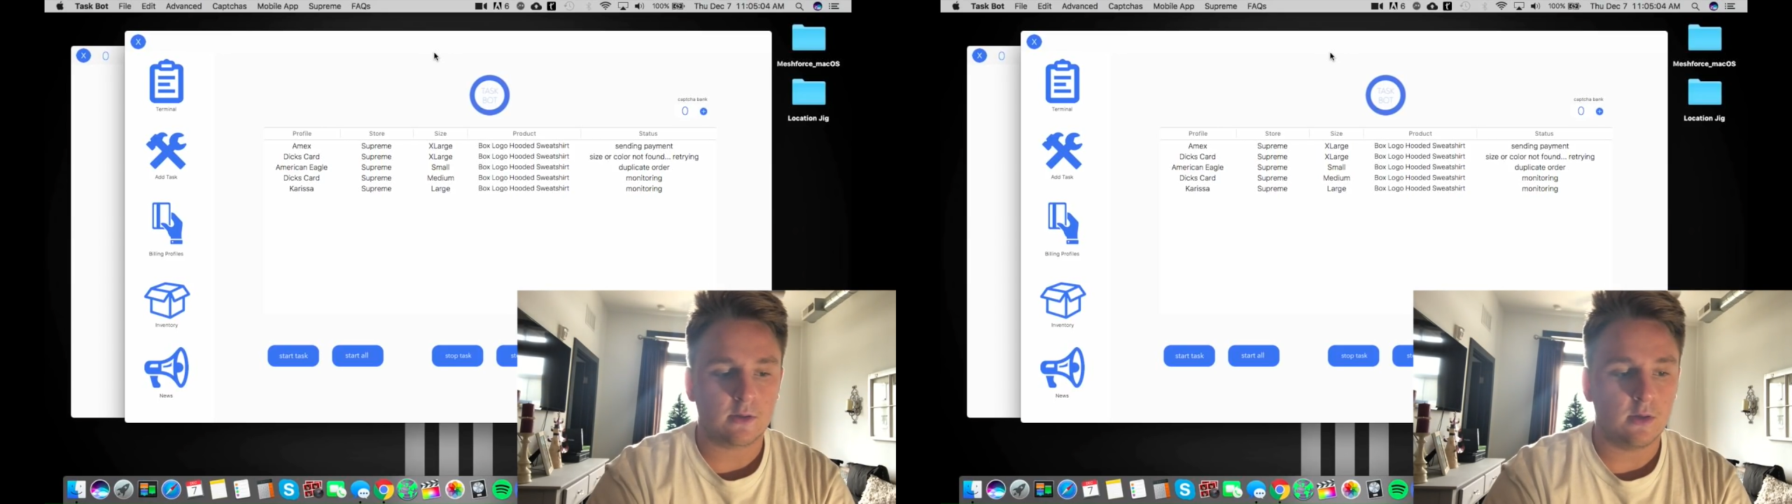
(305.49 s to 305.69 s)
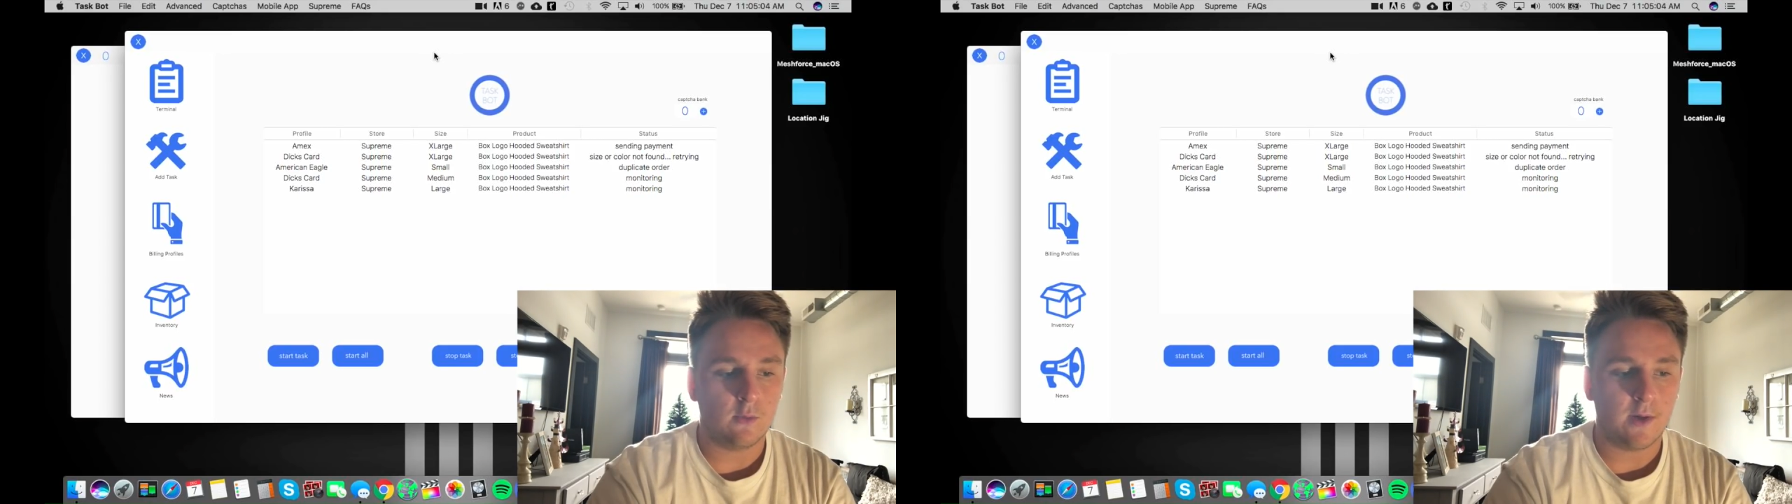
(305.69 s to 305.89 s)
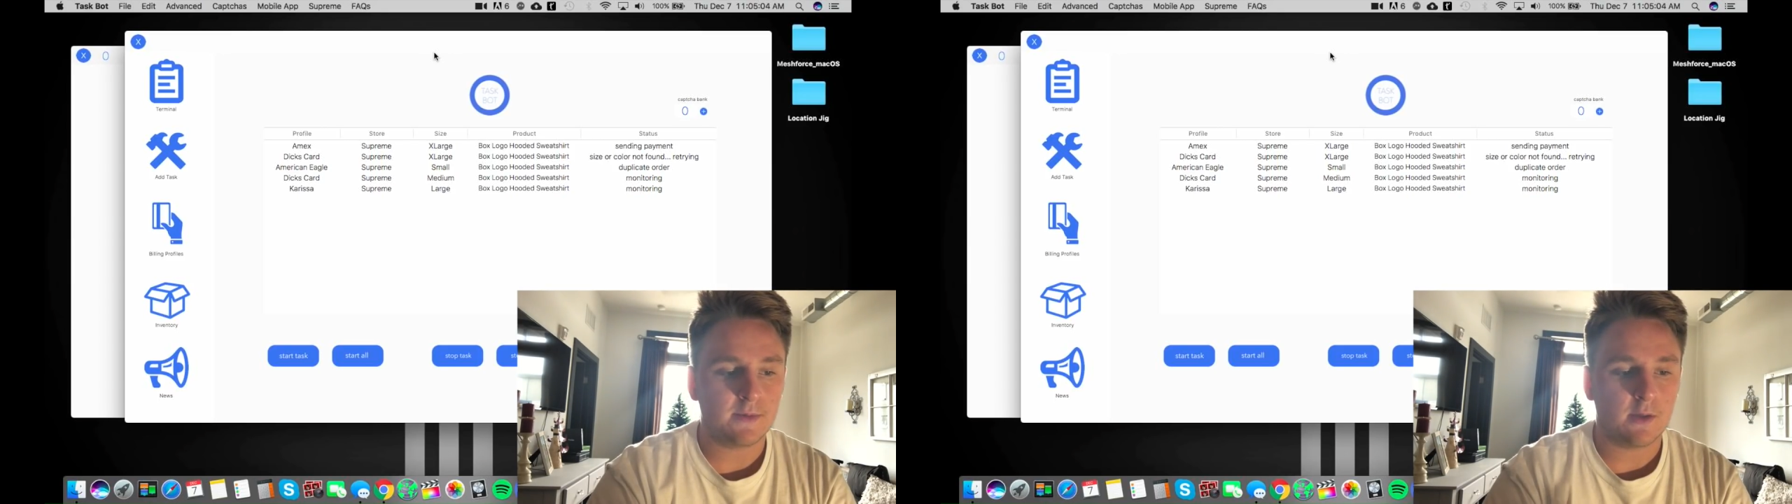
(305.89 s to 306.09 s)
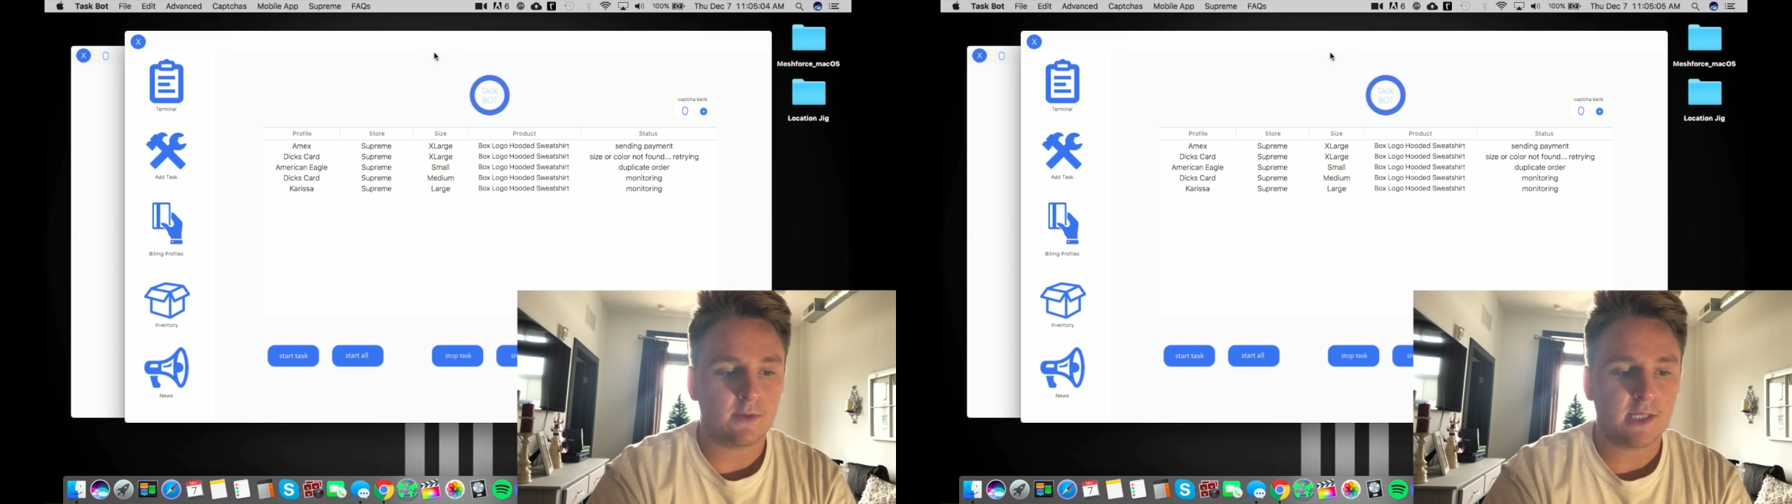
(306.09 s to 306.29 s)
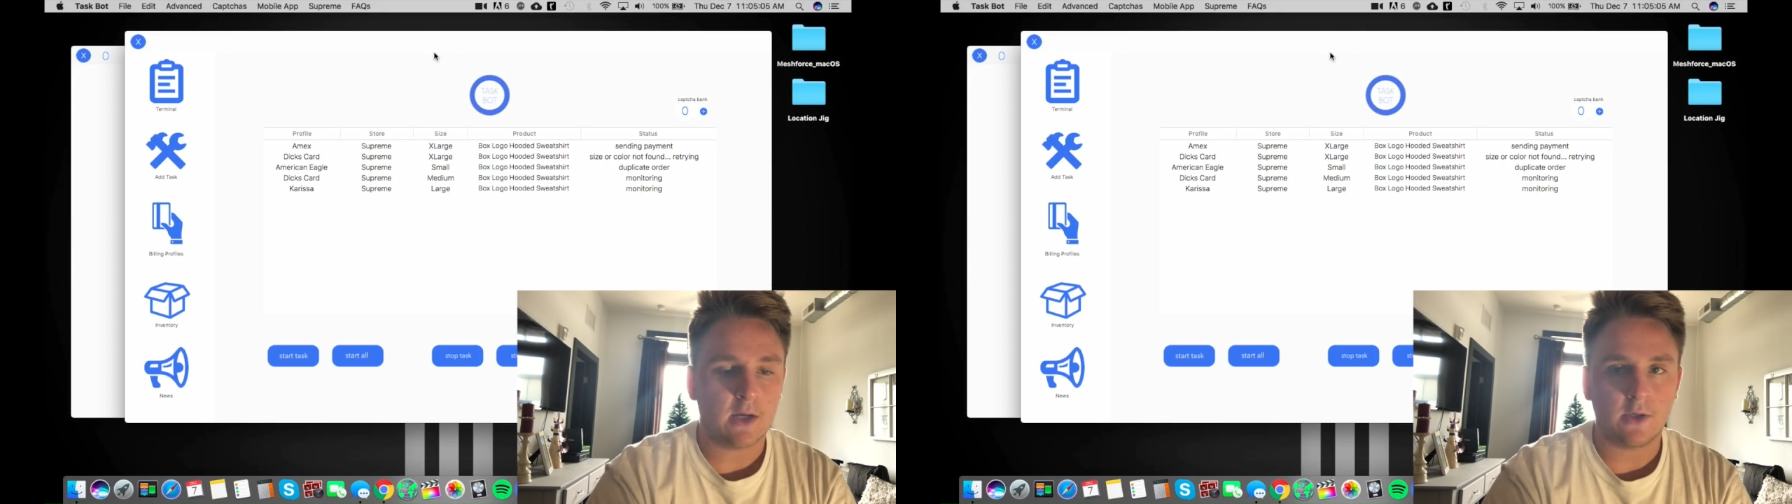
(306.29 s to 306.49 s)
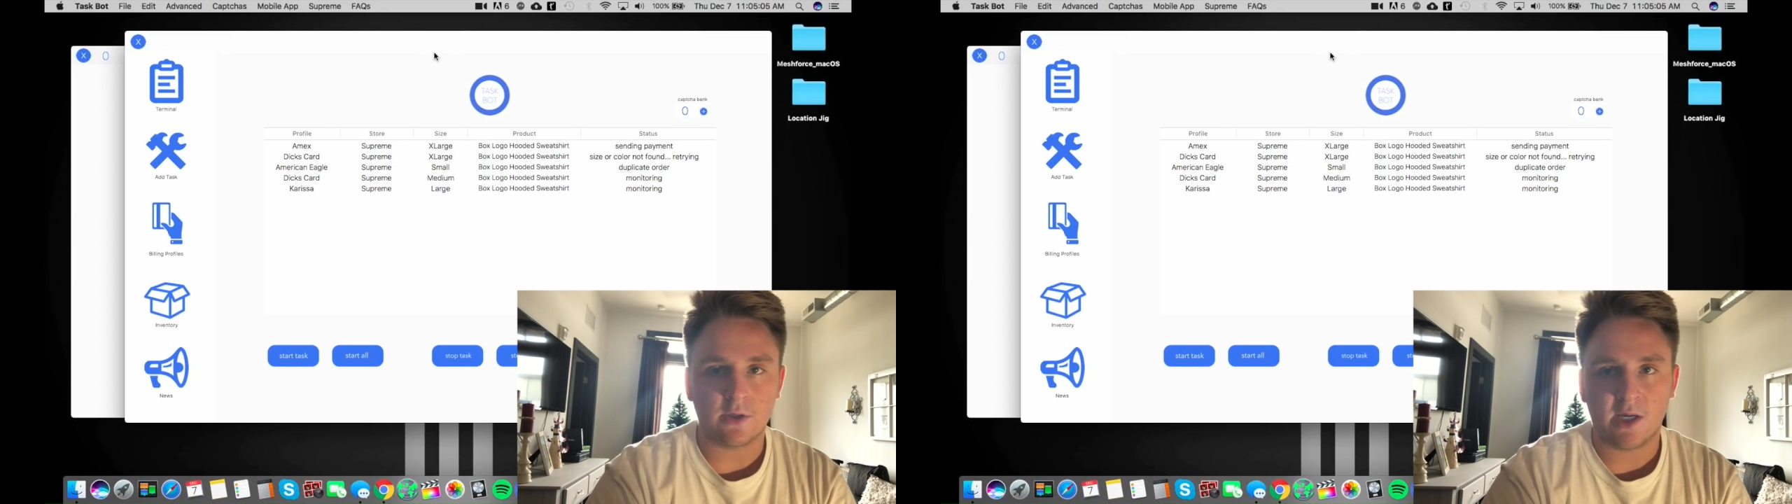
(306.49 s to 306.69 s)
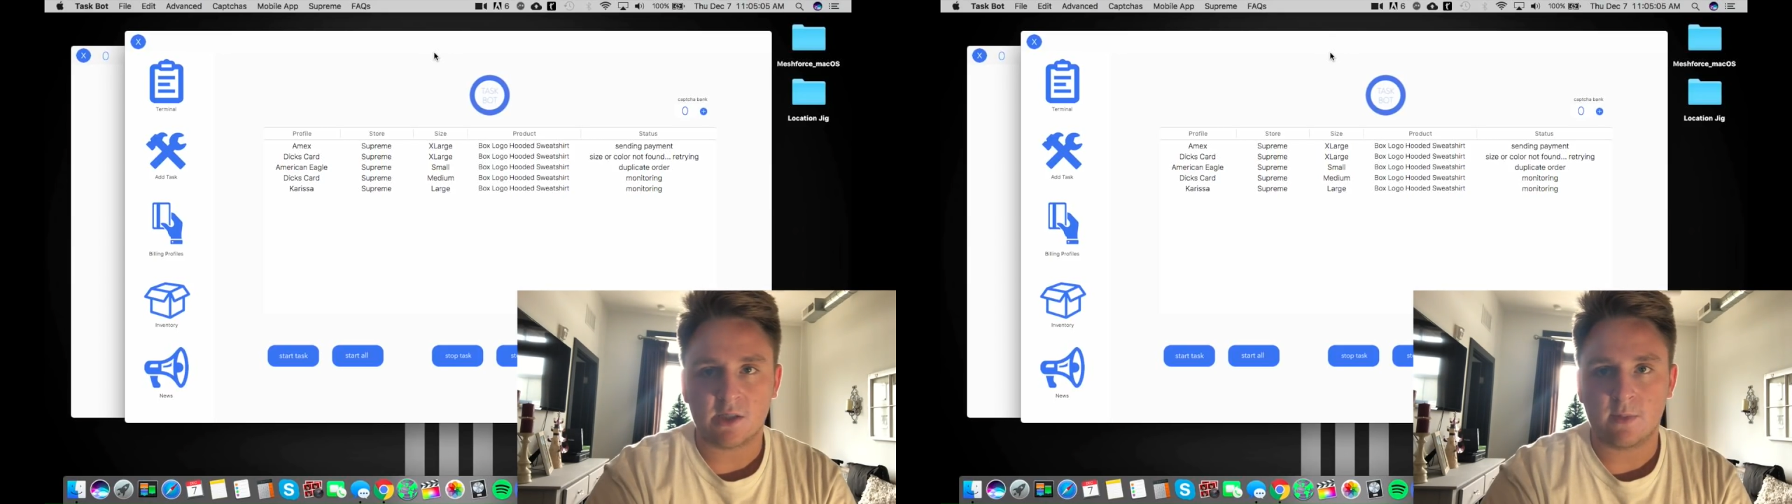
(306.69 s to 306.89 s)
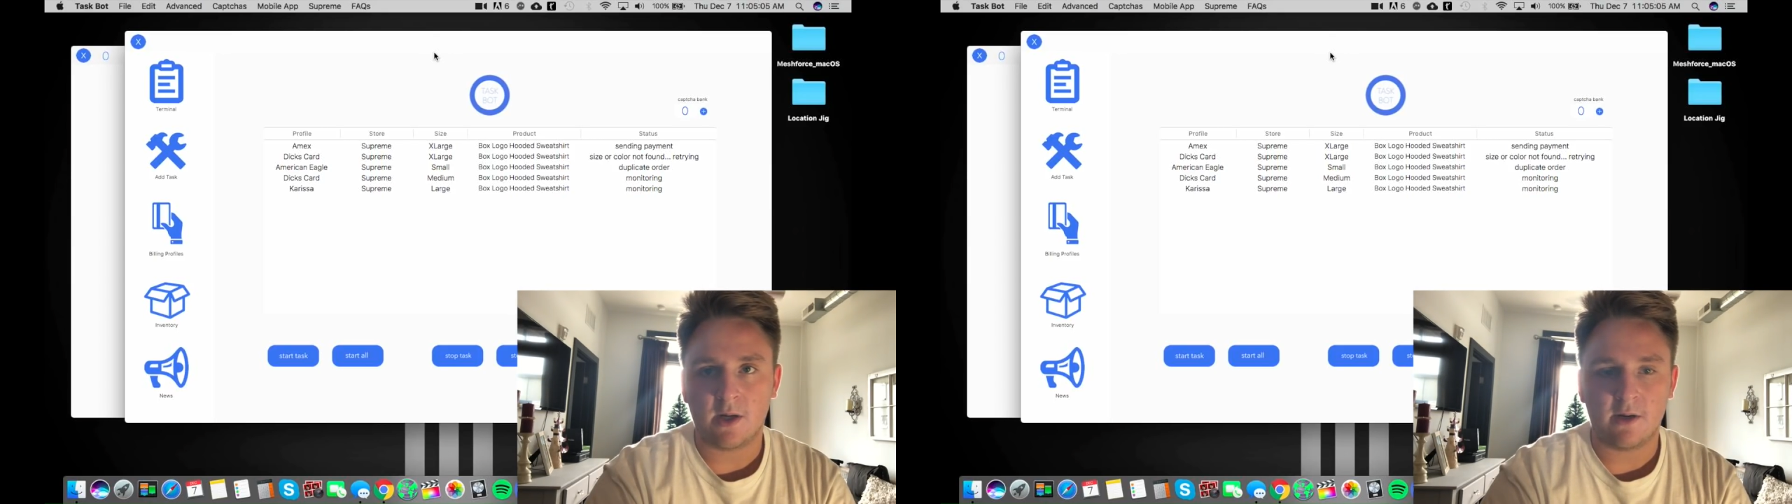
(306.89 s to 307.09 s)
the website was down and your
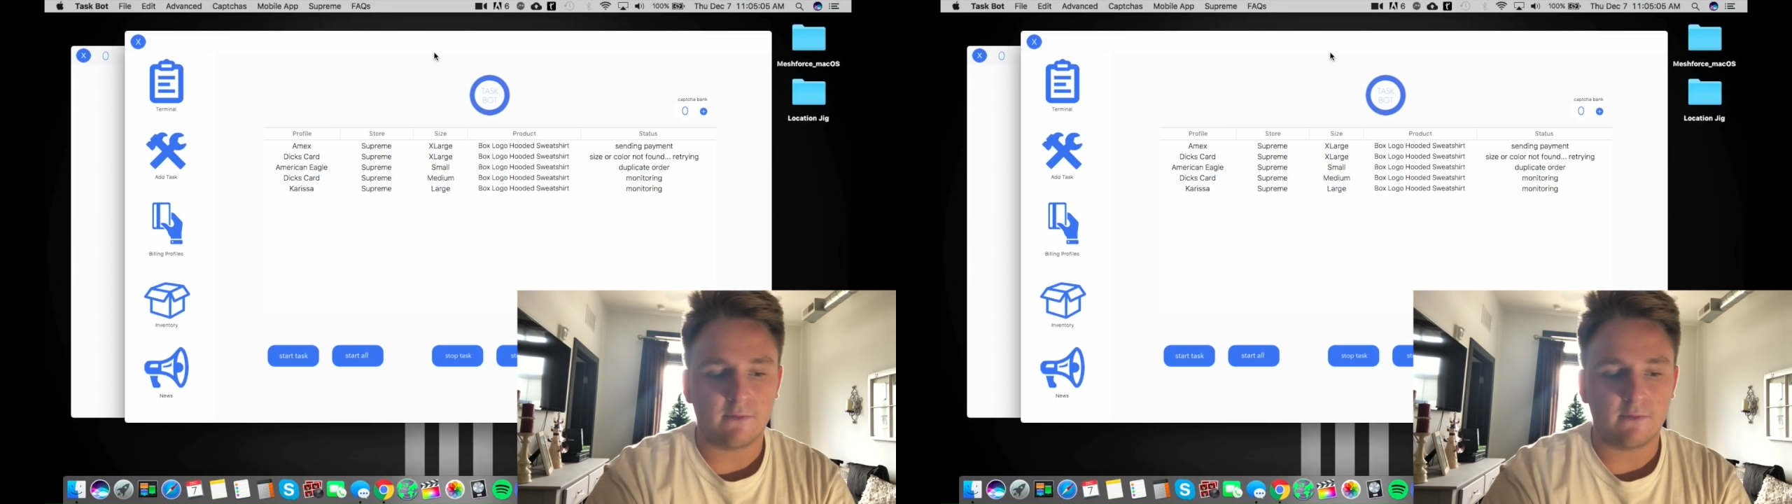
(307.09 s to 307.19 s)
taskbot